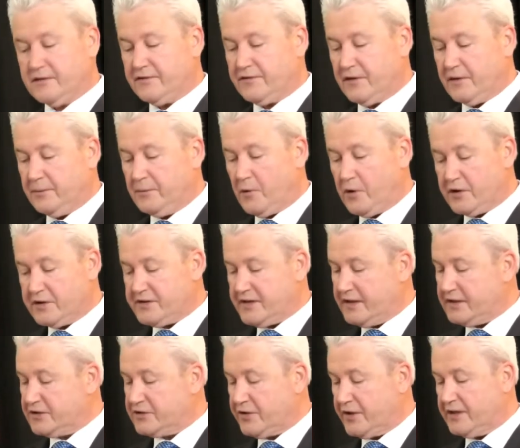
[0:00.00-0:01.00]
from
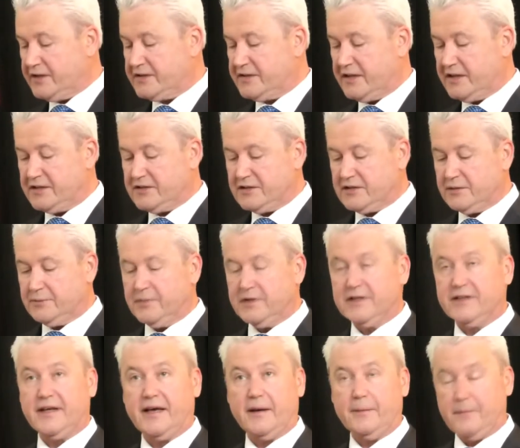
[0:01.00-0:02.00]
Morristown train station to
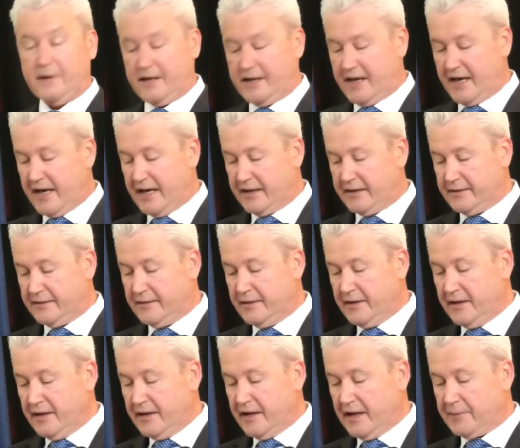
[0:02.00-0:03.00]
Midtown Manhattan,
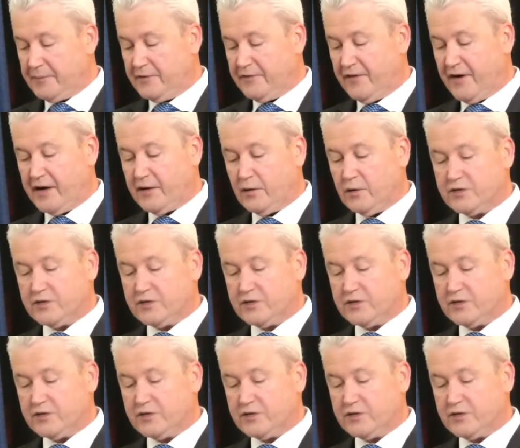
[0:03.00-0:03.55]
and provide